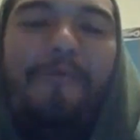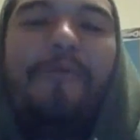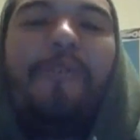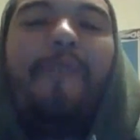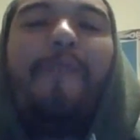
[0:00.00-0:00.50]
you're a
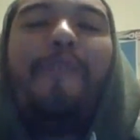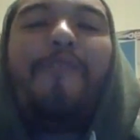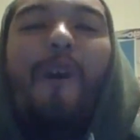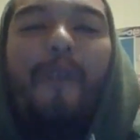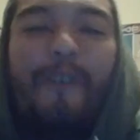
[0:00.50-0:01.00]
foot
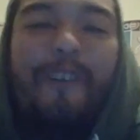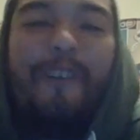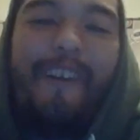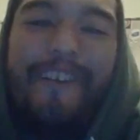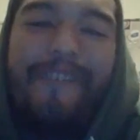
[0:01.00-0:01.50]
taller and
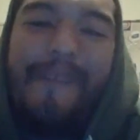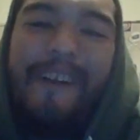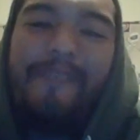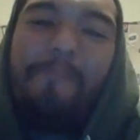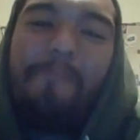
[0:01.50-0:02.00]
100 pounds
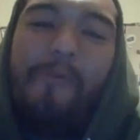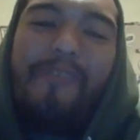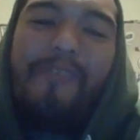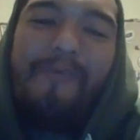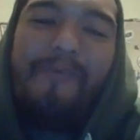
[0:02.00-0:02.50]
more than
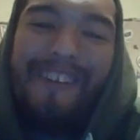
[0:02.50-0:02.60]
me.